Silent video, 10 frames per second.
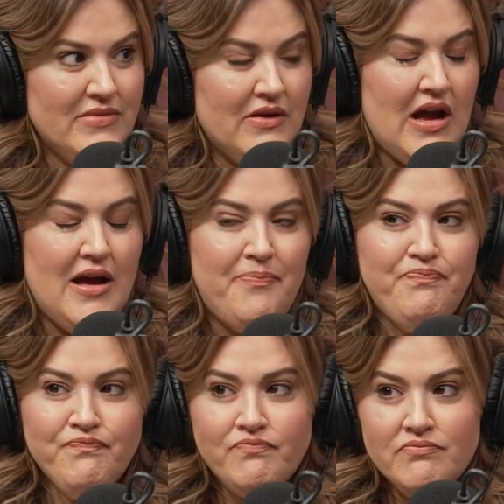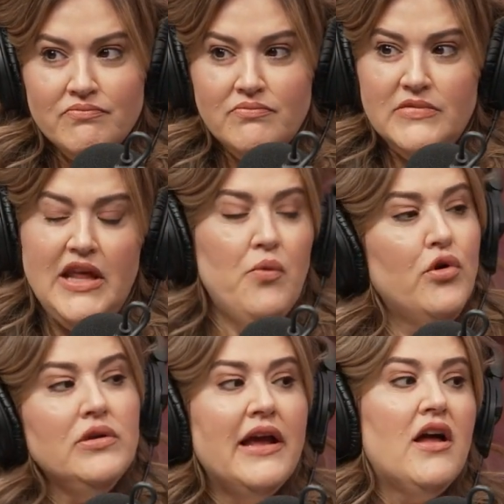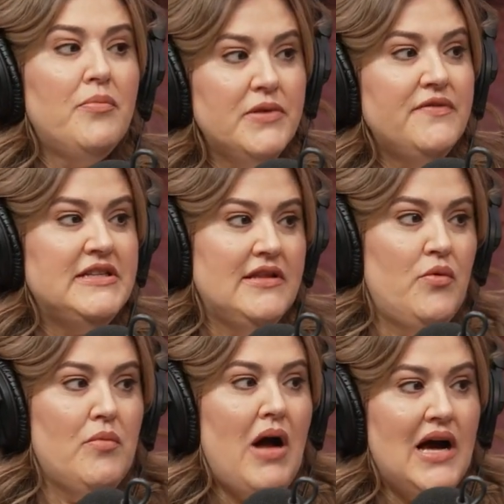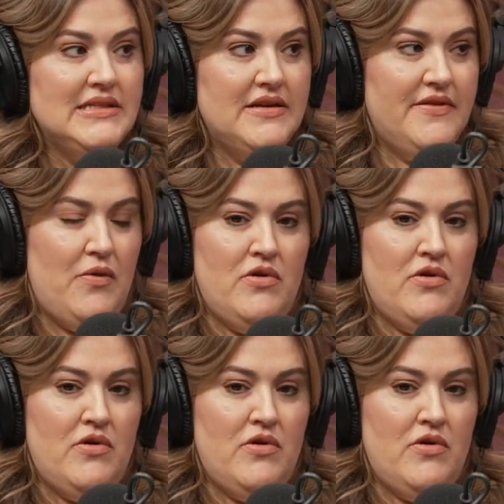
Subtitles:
They weren't uplifting. They weren't positive.